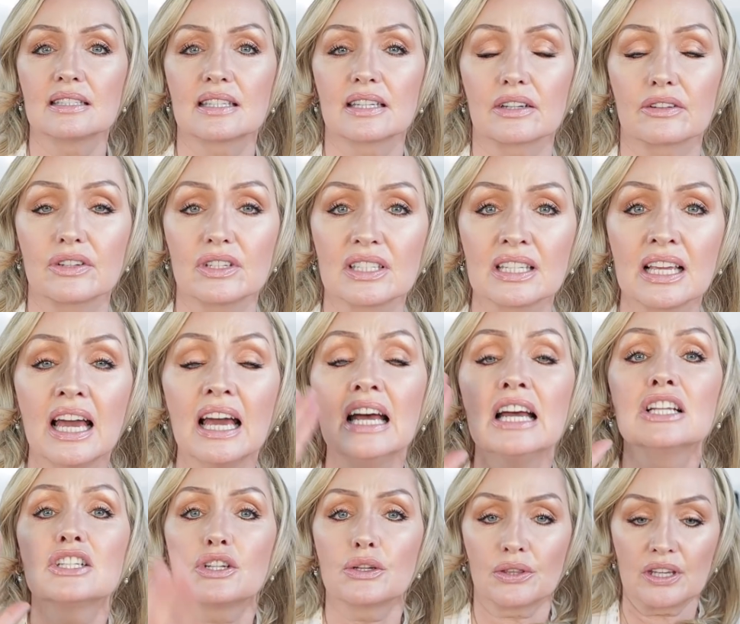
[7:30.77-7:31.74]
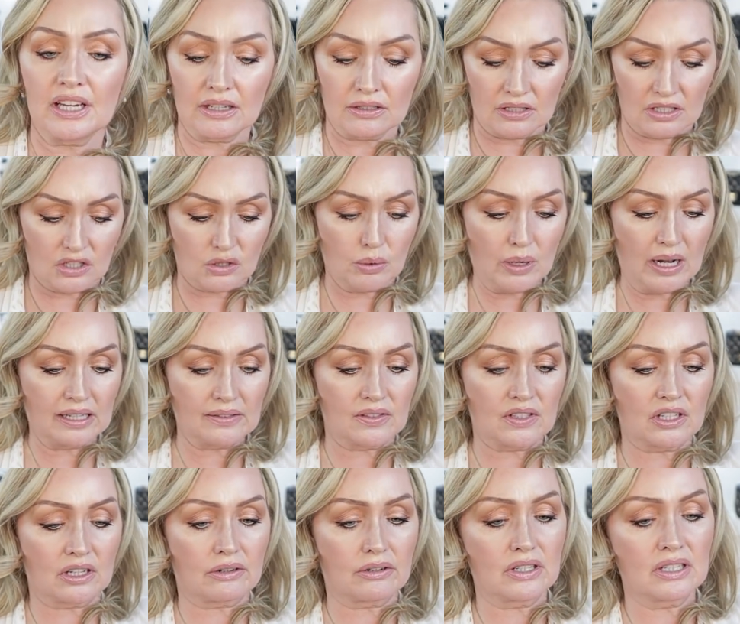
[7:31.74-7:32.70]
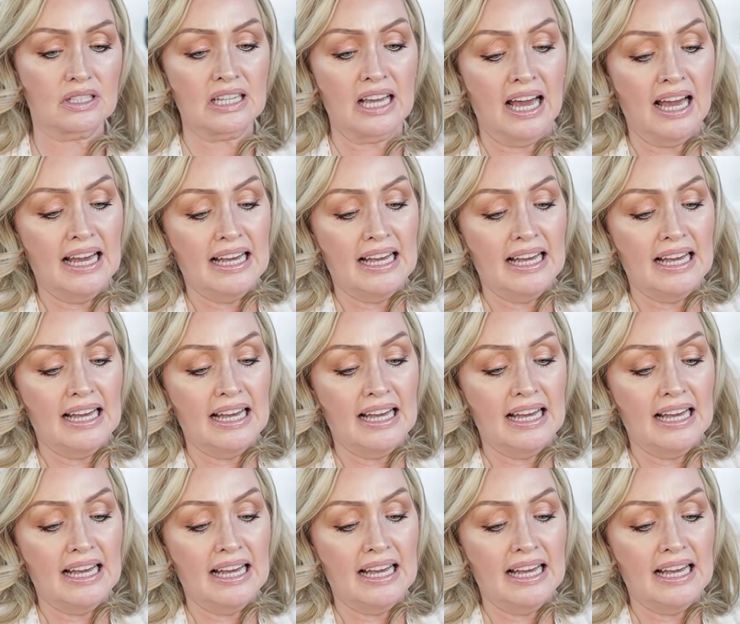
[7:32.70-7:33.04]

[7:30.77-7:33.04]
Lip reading: series, 2012 series.